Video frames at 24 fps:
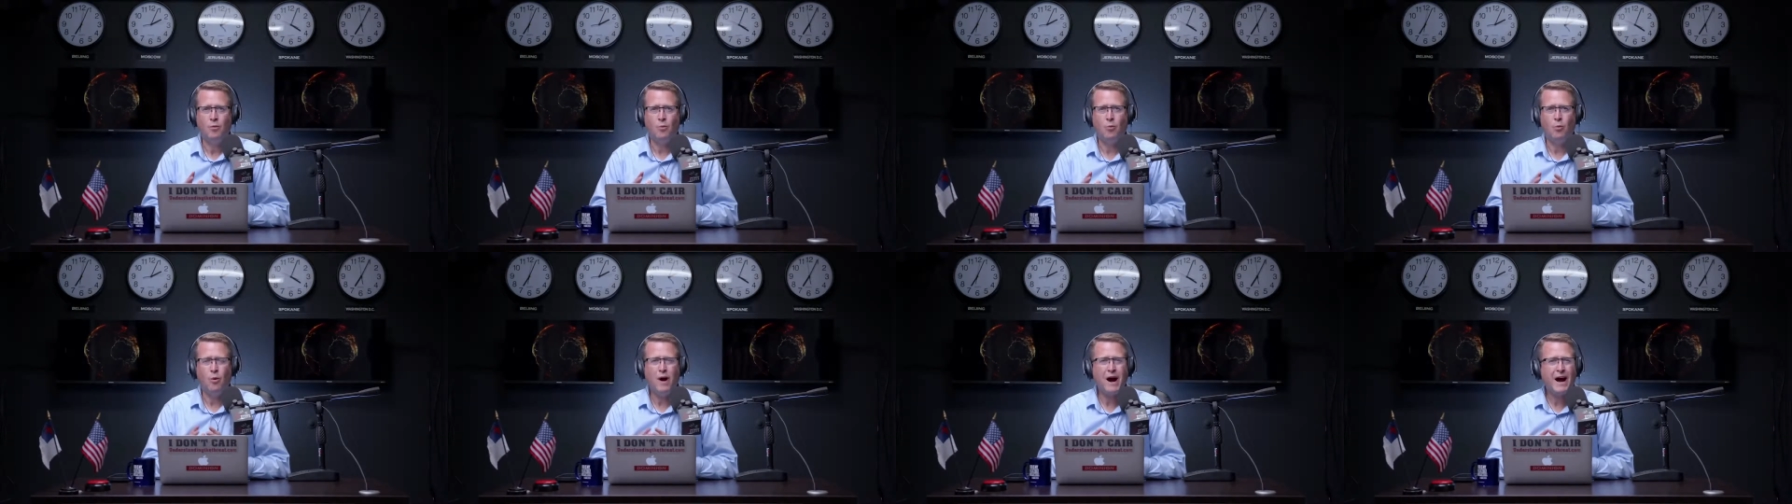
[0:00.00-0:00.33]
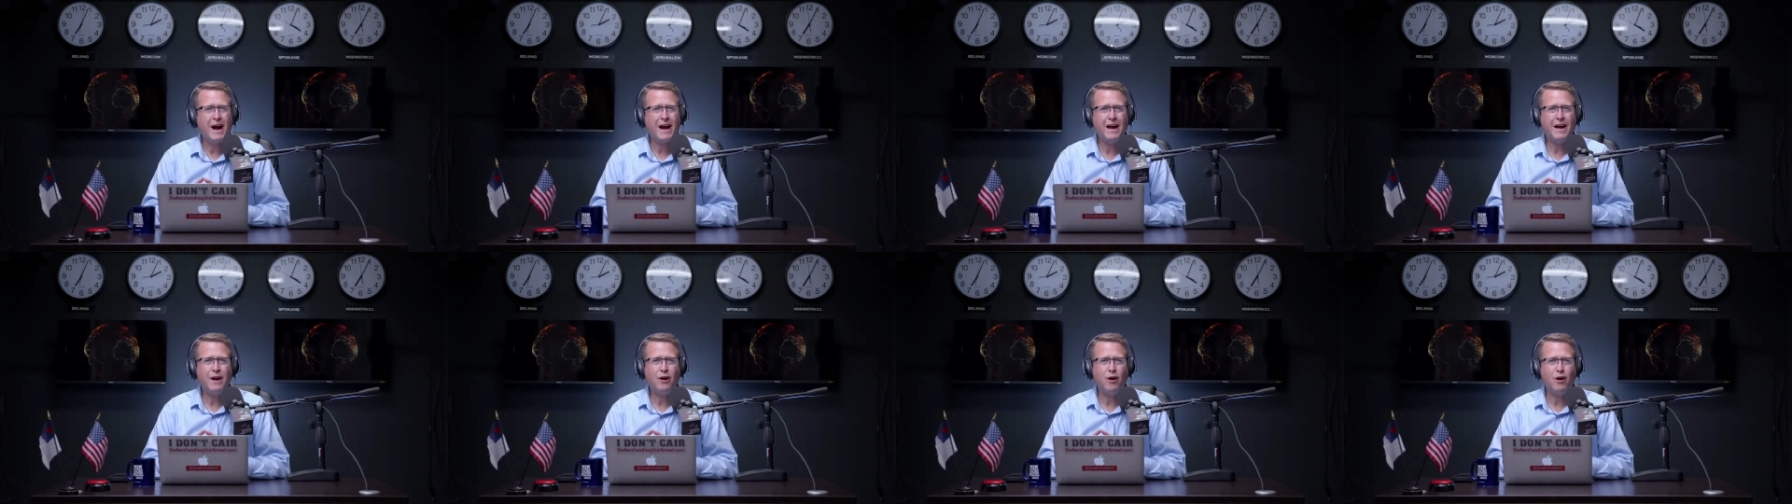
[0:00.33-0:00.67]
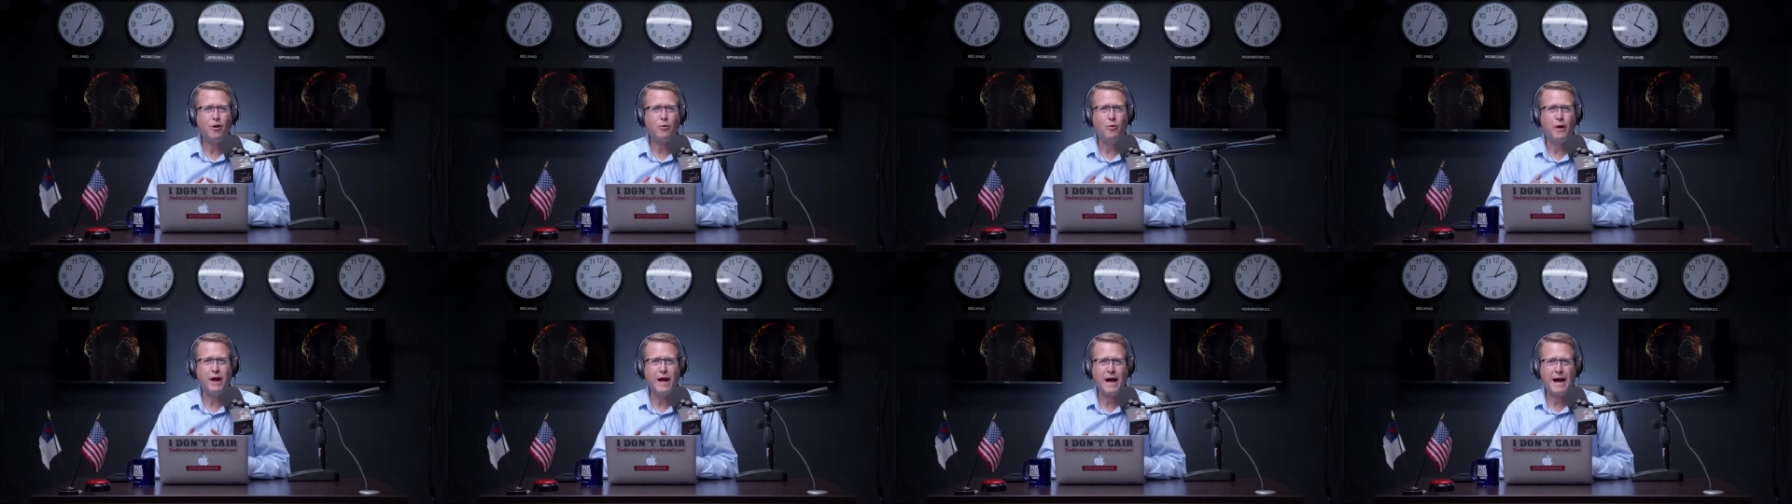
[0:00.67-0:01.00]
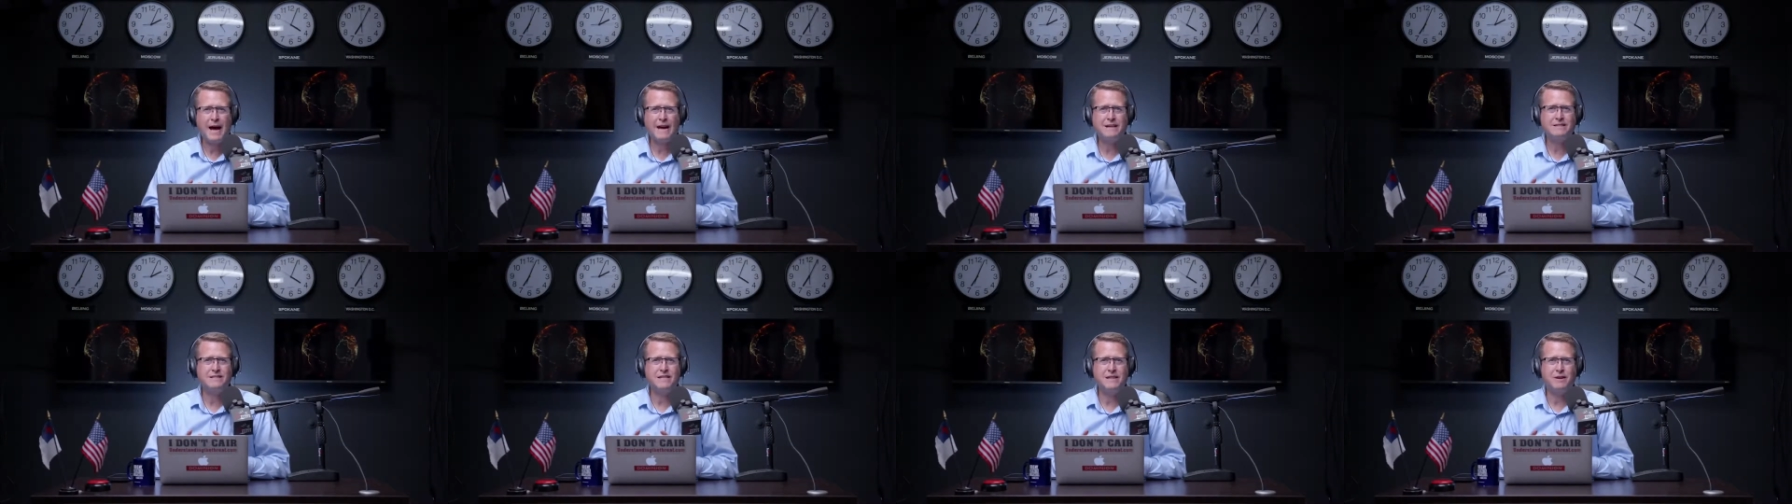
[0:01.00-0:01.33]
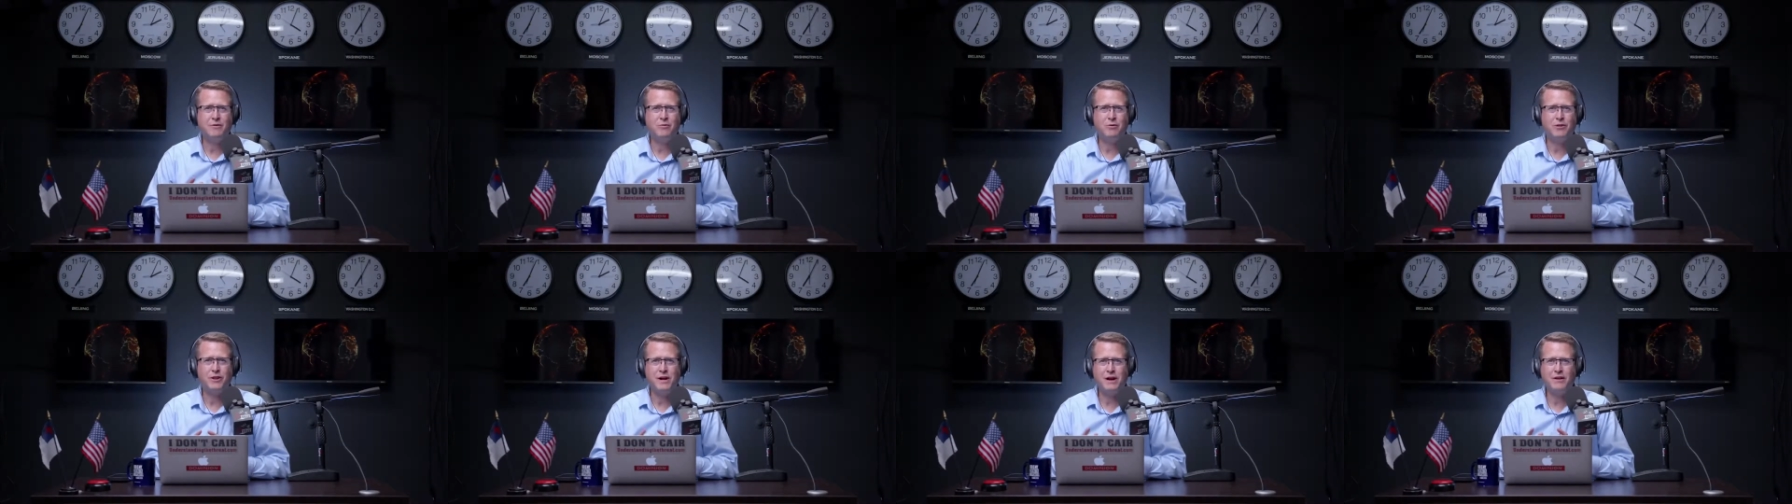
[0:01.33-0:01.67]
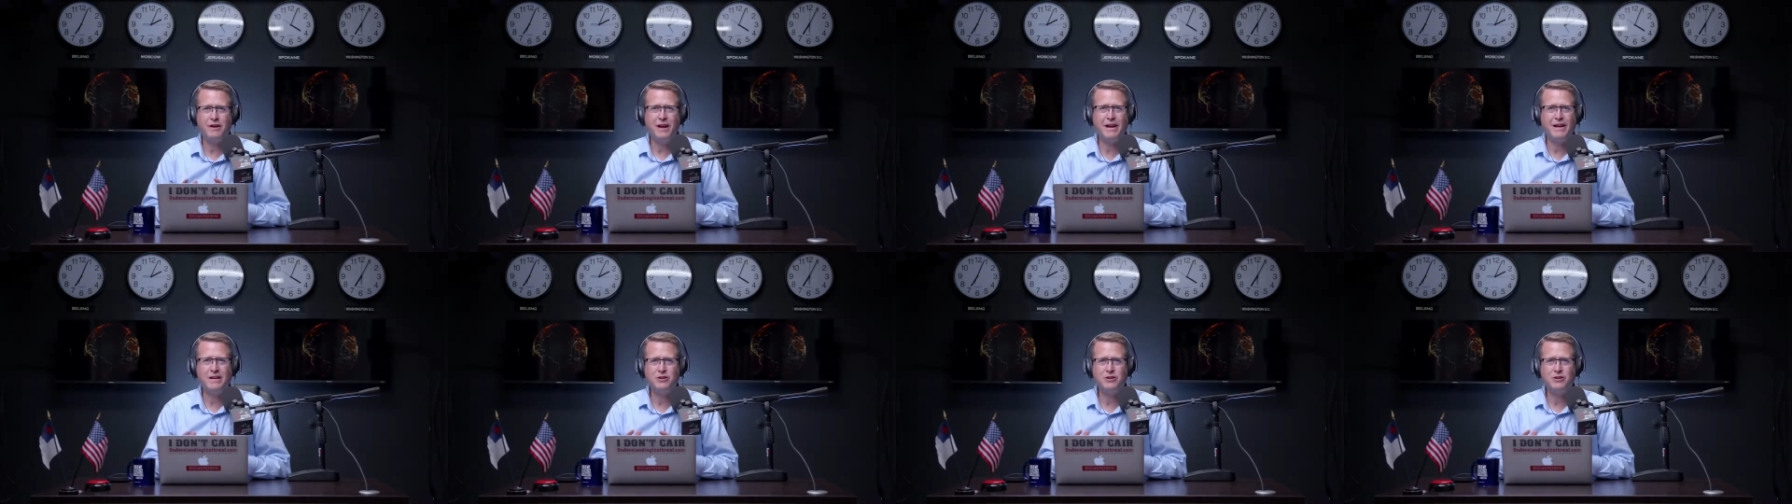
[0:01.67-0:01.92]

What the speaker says: Why are we acting without